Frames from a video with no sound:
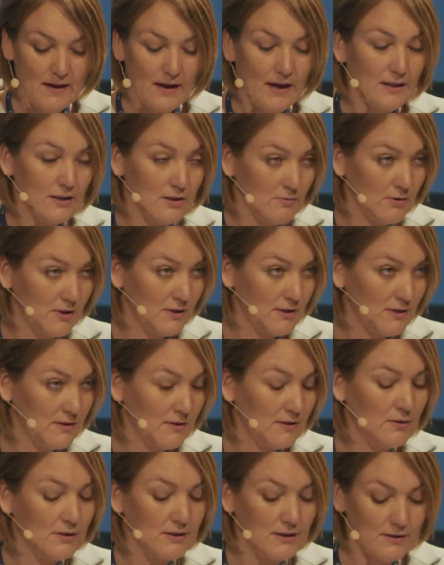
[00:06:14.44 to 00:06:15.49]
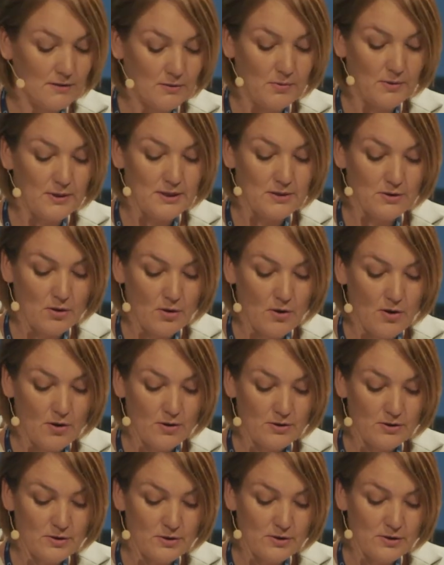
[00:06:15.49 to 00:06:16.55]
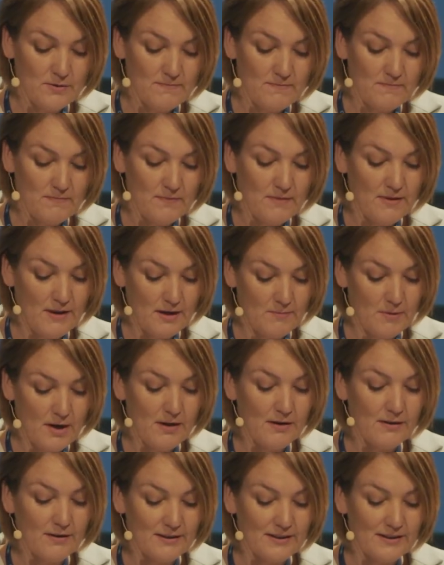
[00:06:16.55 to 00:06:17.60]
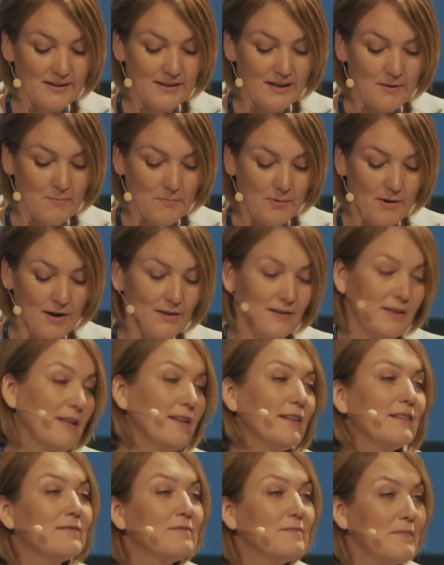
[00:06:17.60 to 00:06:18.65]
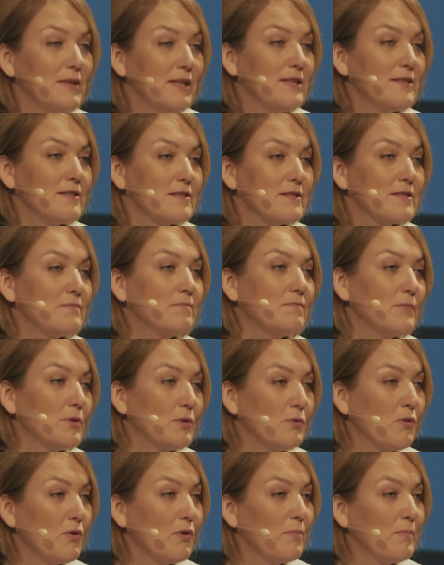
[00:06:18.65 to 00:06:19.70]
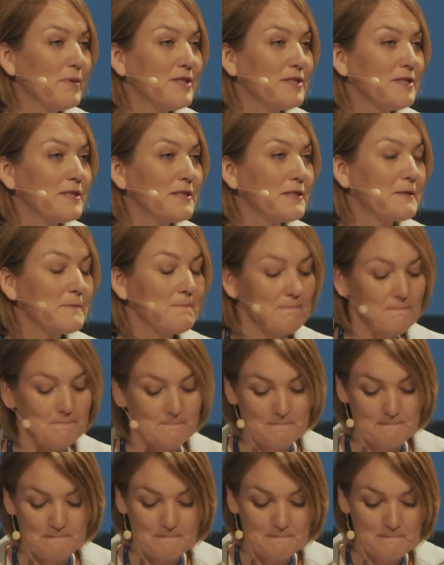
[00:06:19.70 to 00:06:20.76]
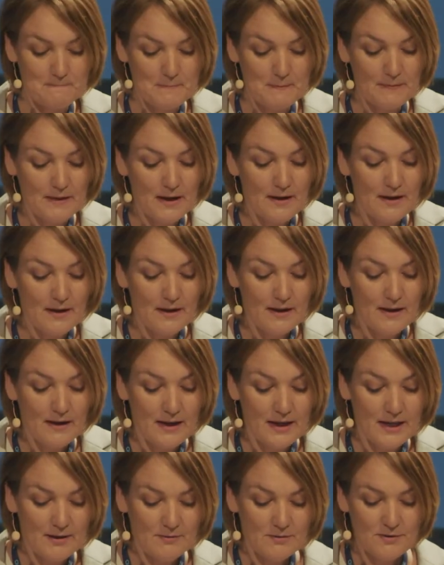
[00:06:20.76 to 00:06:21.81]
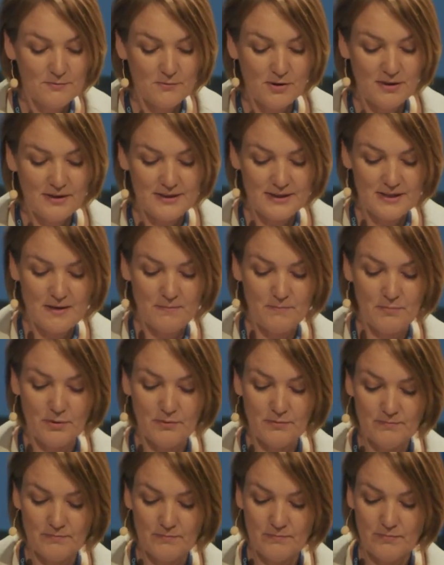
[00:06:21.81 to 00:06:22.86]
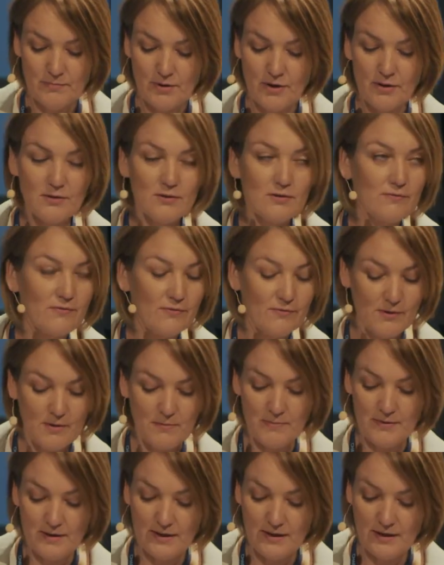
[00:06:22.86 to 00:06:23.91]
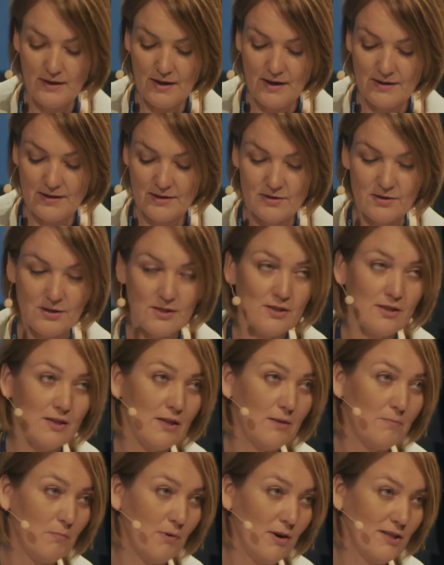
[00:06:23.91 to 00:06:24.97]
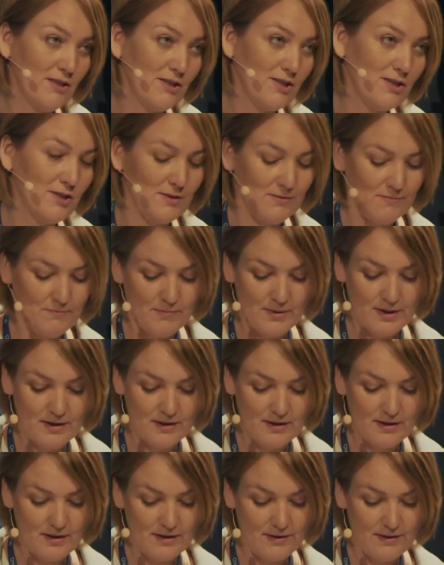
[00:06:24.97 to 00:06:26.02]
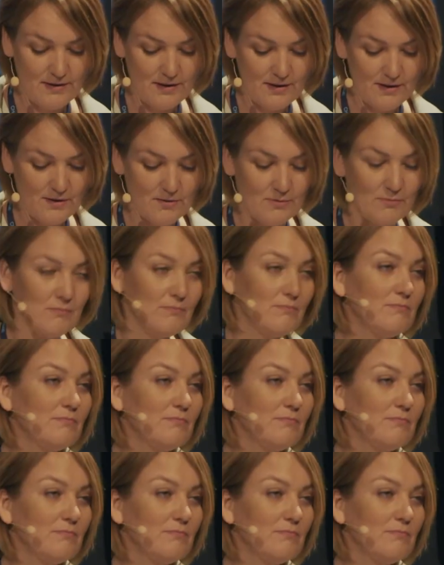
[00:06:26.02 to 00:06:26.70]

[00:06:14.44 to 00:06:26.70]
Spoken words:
and decrease costs, then marketing and branding is core business. Here is one example, not from the energy branch, but I think you'll